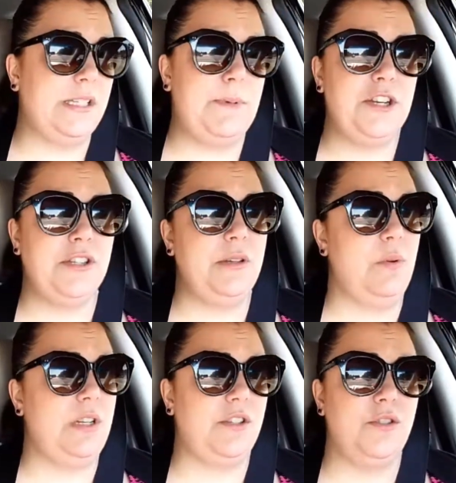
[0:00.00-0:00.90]
especially
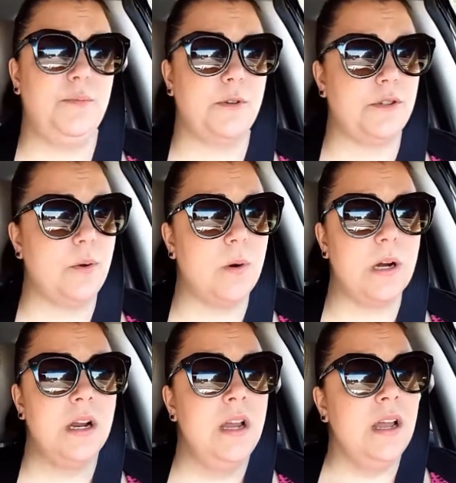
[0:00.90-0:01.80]
when it's super
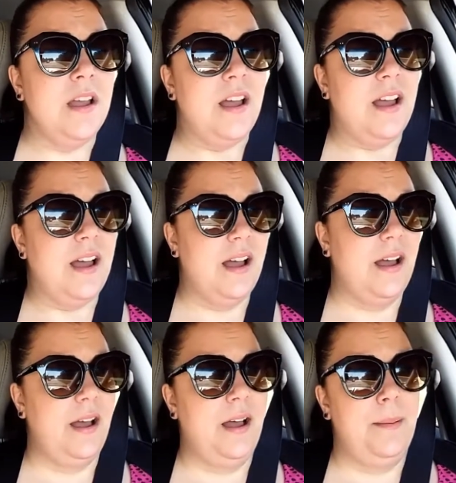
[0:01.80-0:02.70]
sore.
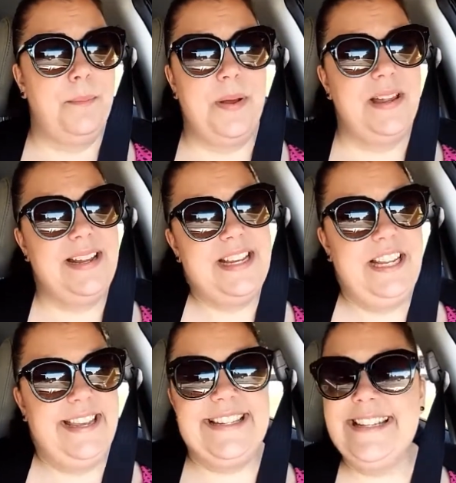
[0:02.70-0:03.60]
But
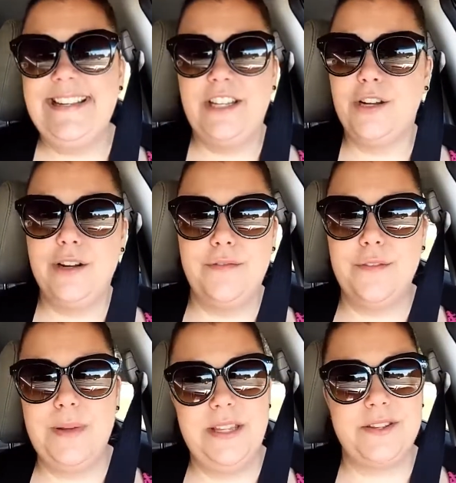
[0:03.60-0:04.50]
it didn't cure it
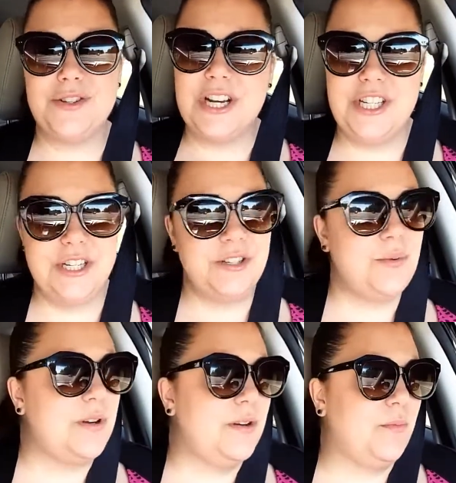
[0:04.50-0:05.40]
for me. The stretchings
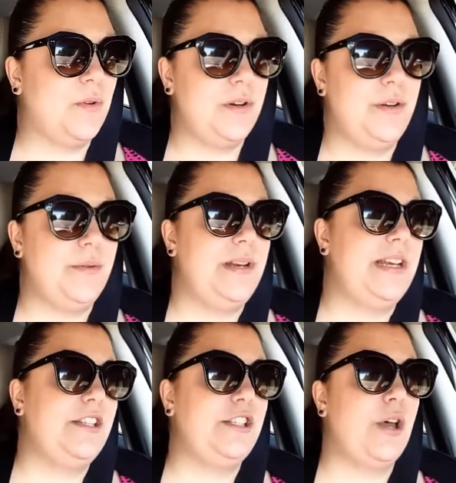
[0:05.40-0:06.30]
weren't doing
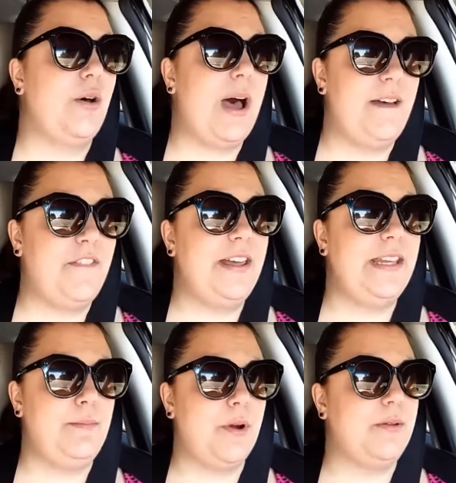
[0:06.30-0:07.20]
it. So I
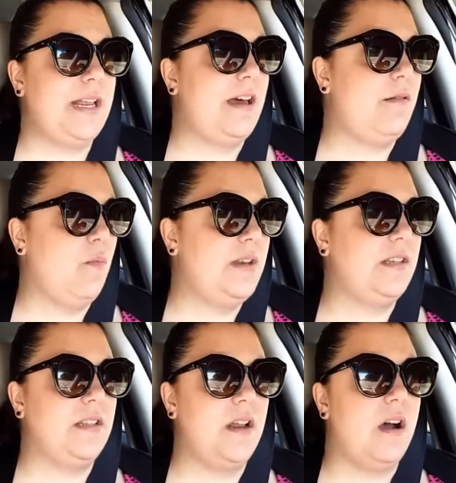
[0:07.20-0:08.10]
finally broke down and
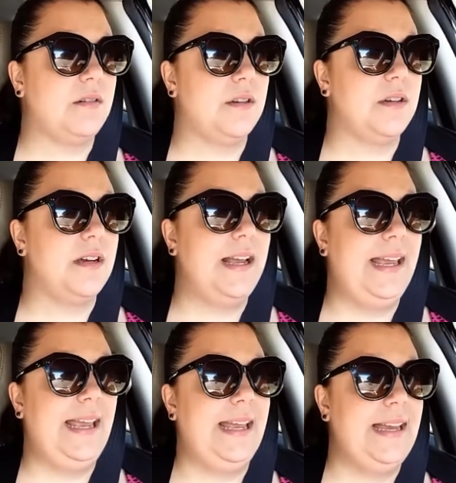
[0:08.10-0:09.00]
went to the doctor,
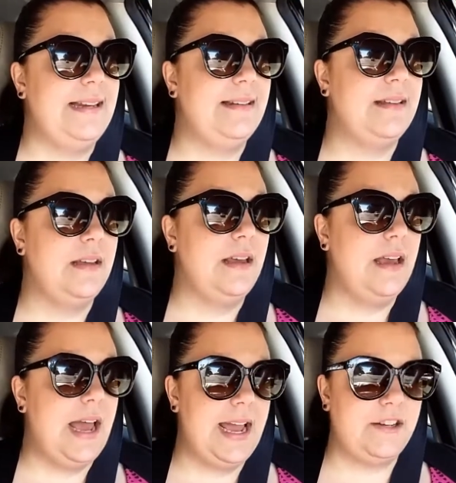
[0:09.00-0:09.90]
and
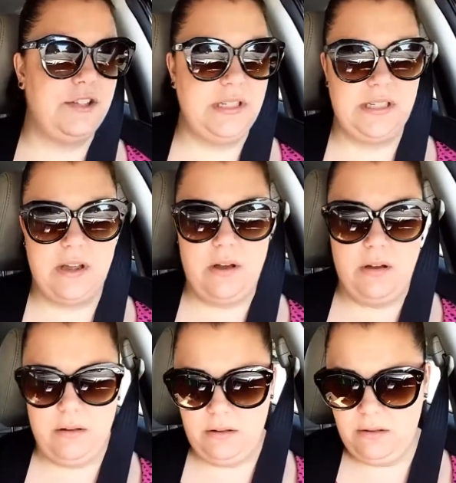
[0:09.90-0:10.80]
I actually
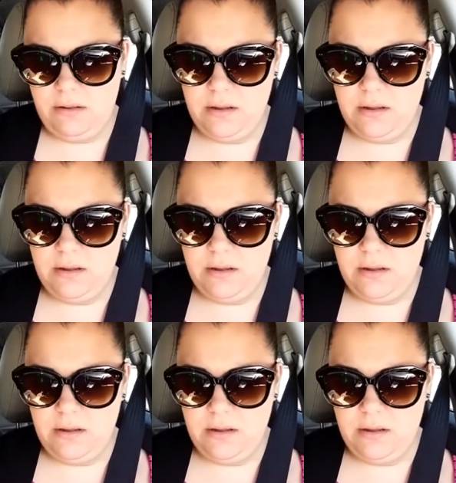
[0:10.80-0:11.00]
saw